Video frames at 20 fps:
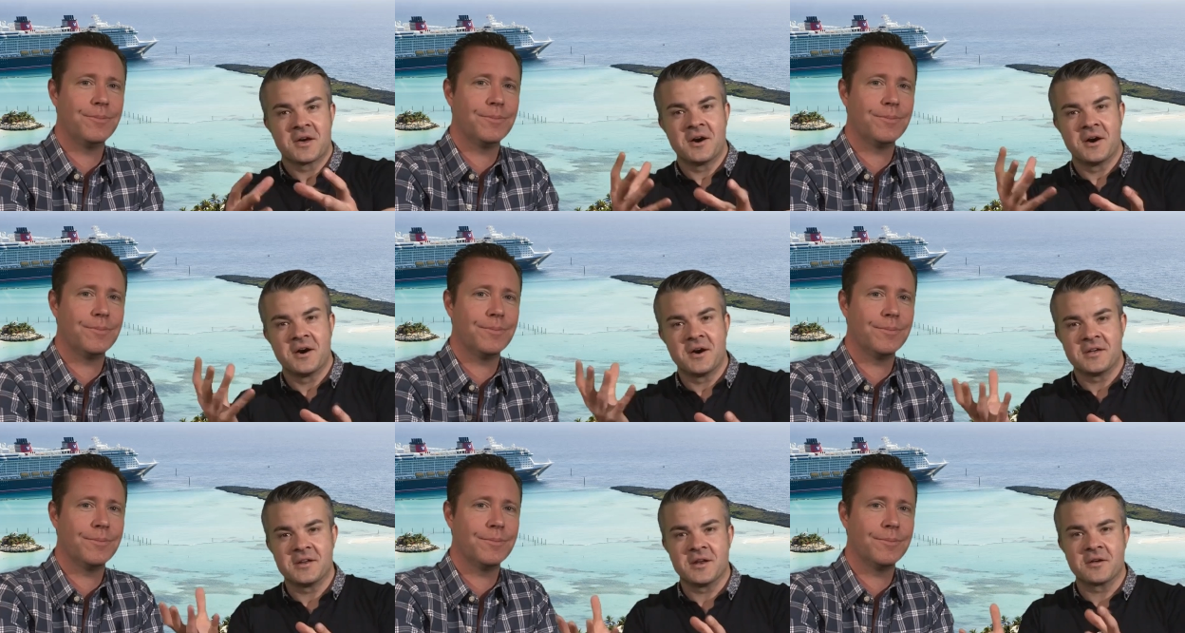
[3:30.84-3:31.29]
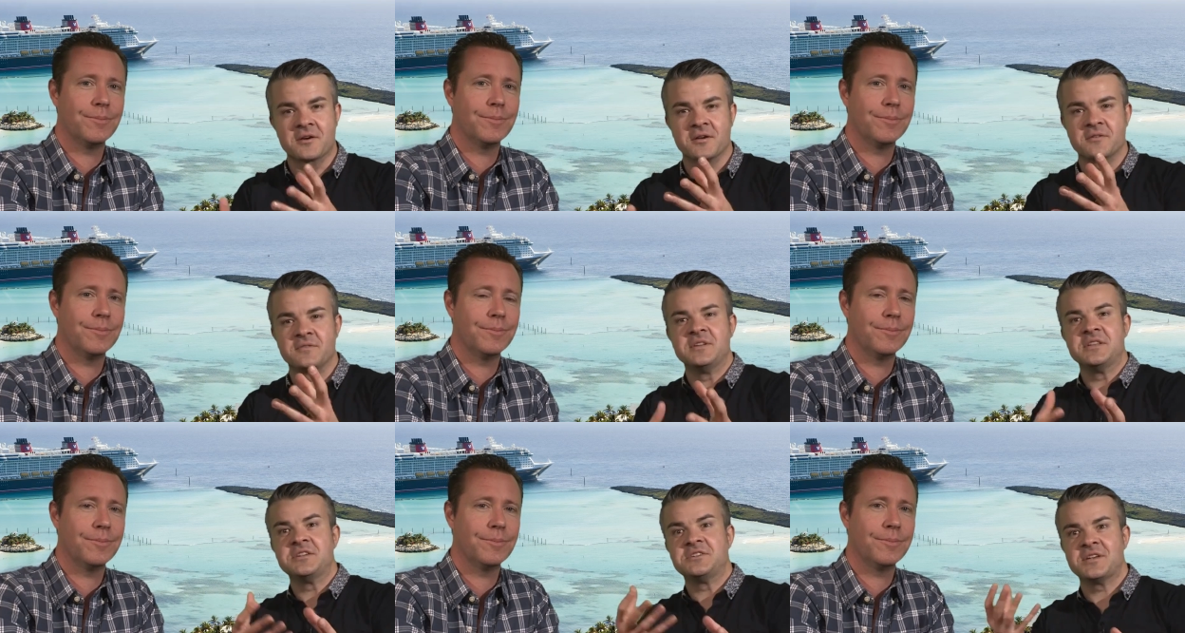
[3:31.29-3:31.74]
Speaker 1: uh, you know,
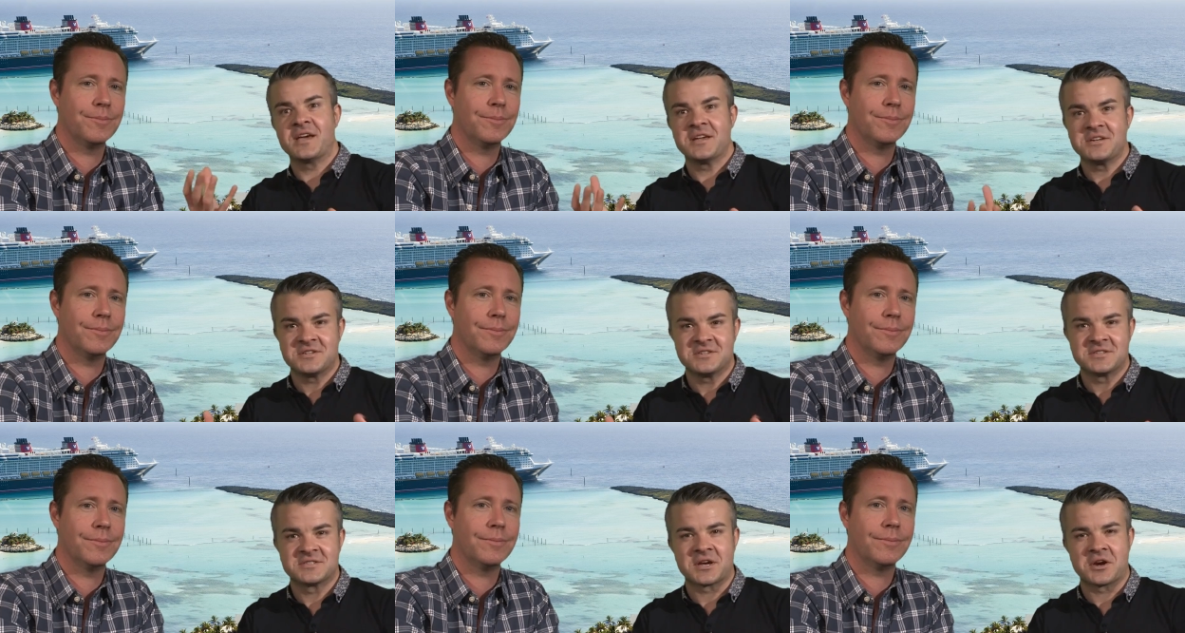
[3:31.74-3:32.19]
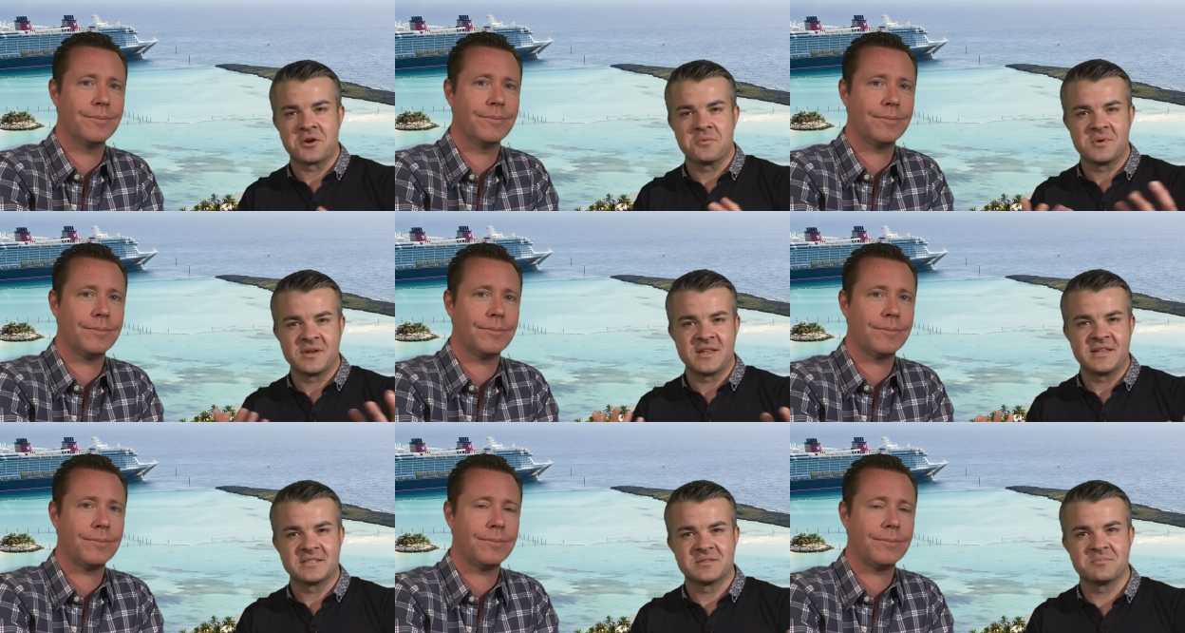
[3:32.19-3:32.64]
kind of initiation
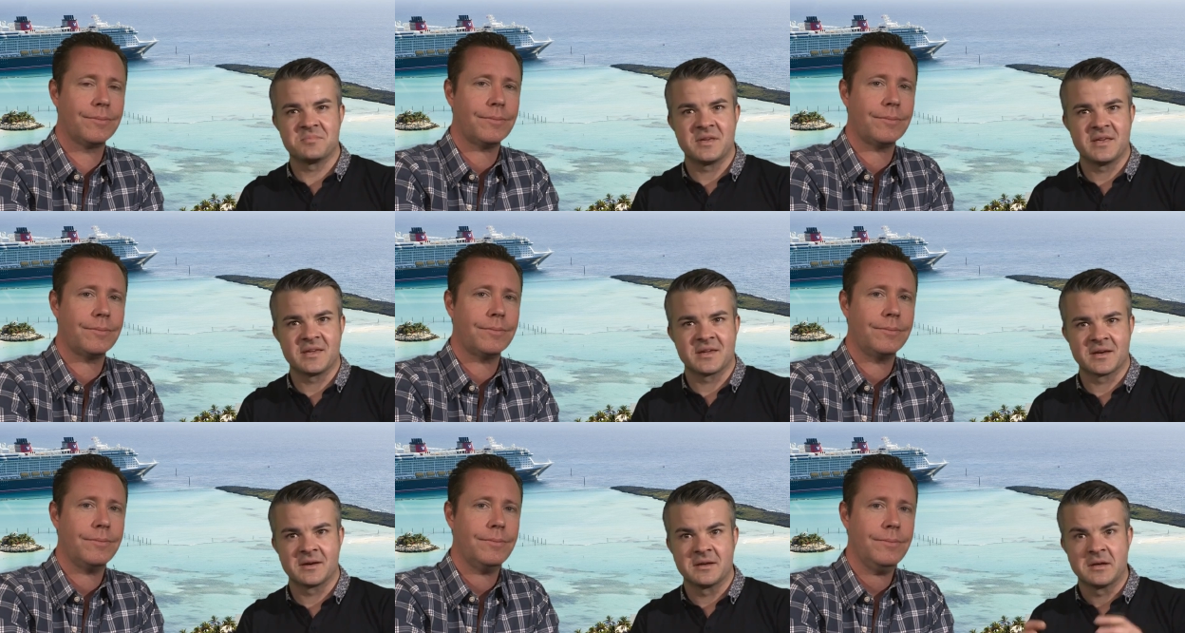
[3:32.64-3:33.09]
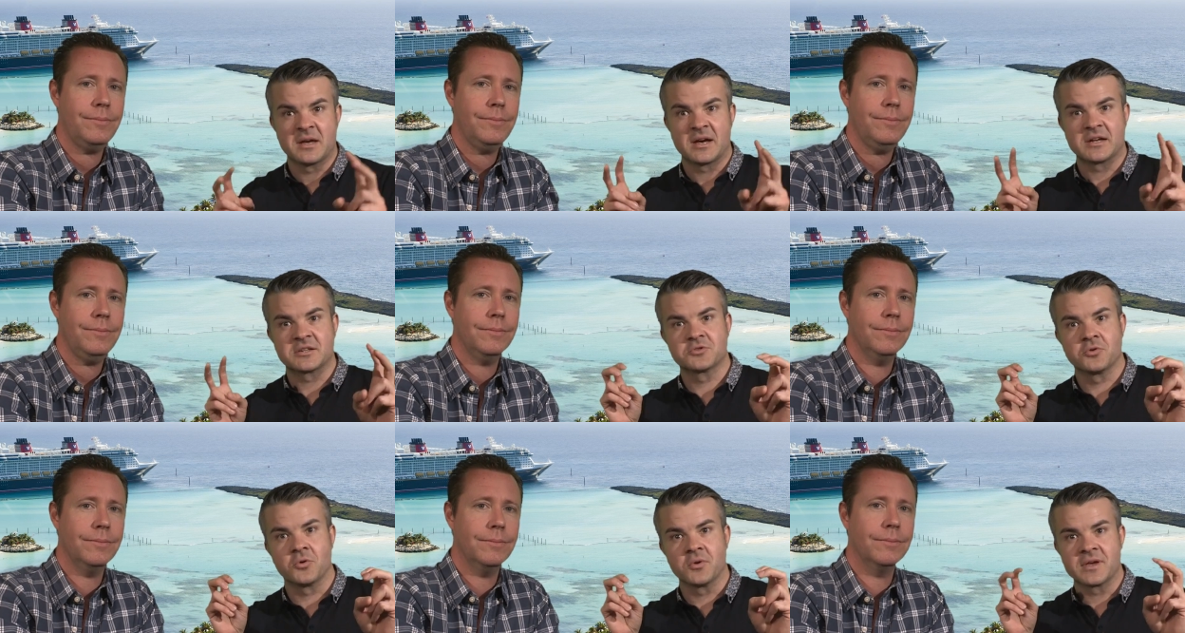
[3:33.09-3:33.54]
ceremony into being a,
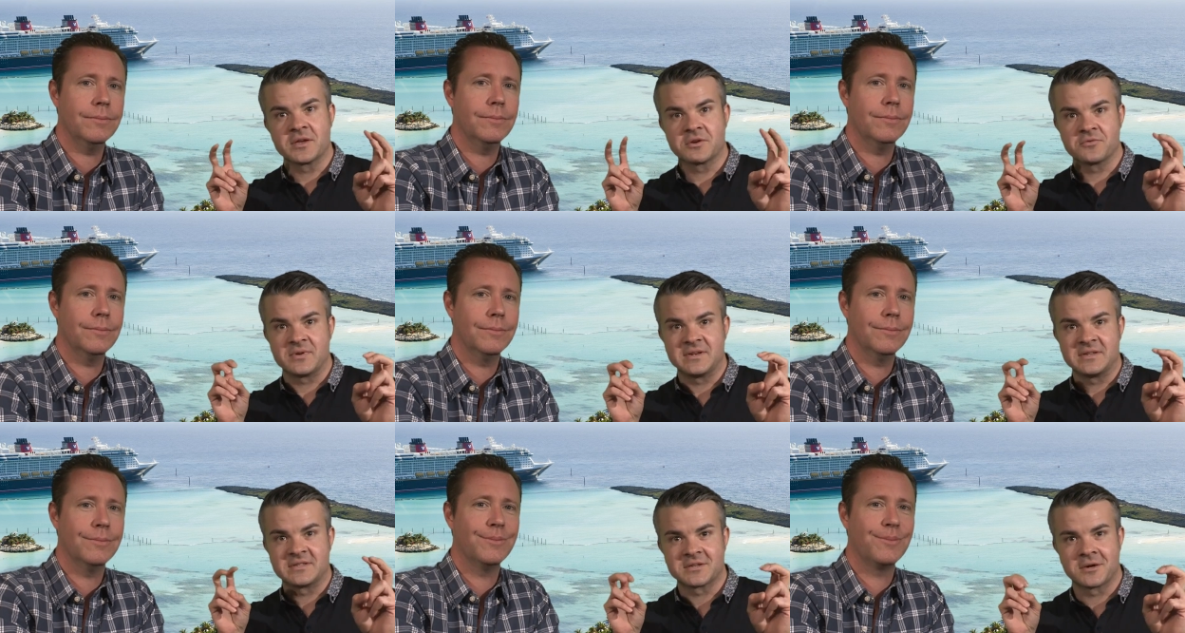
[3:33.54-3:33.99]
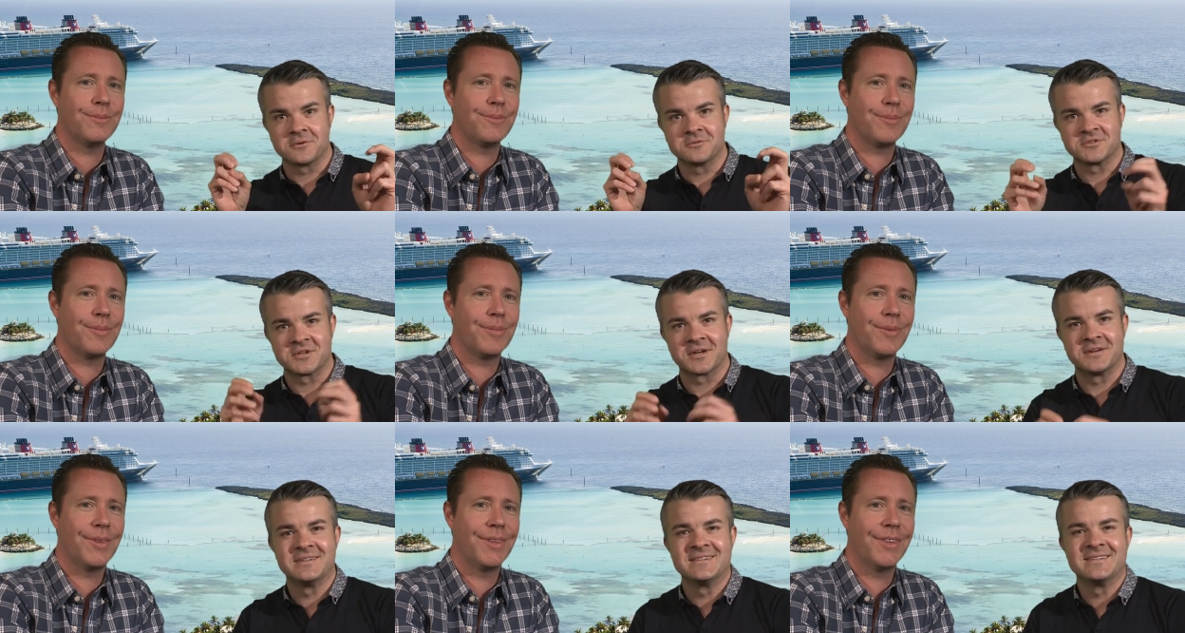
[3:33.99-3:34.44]
a toy green
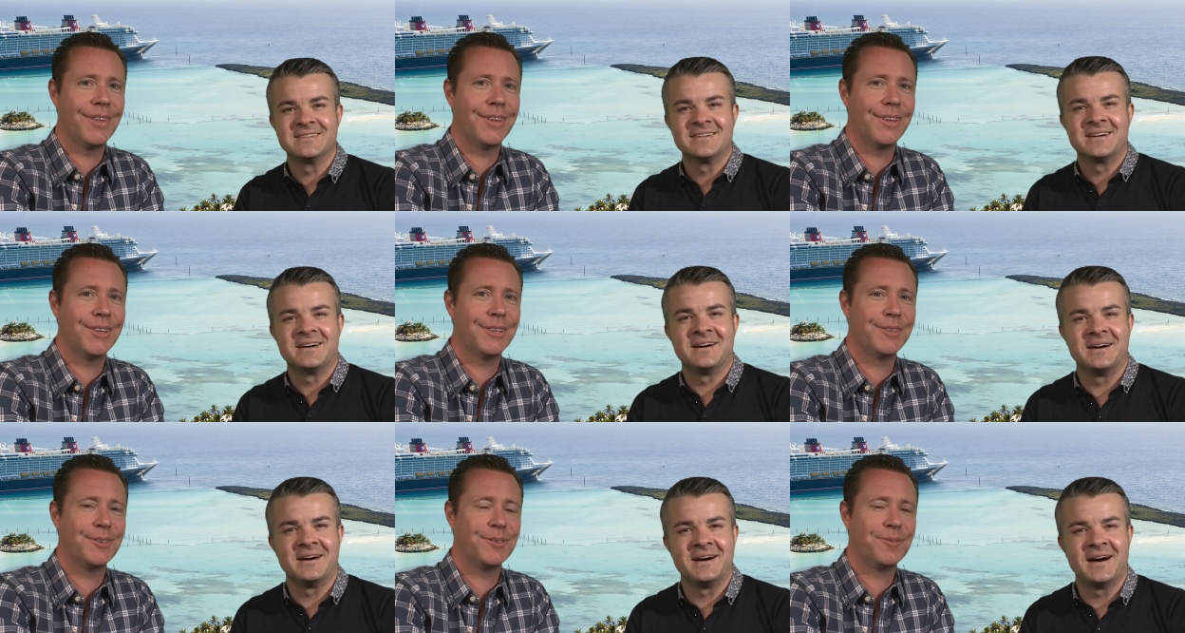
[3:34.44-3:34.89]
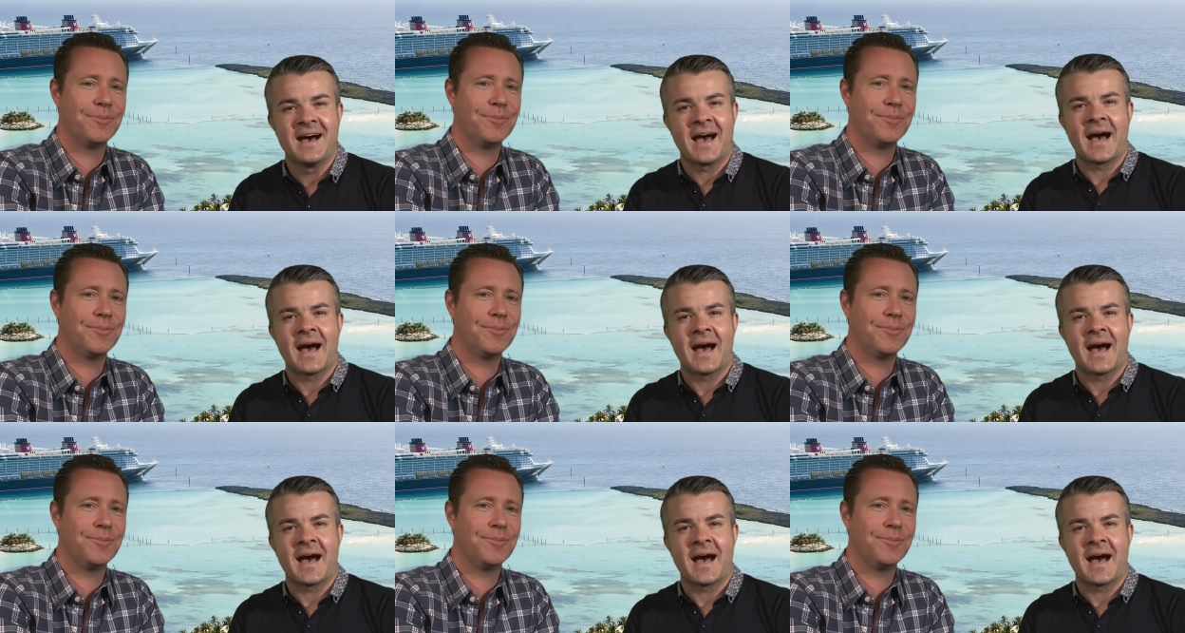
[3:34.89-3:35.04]
soldier. Uh,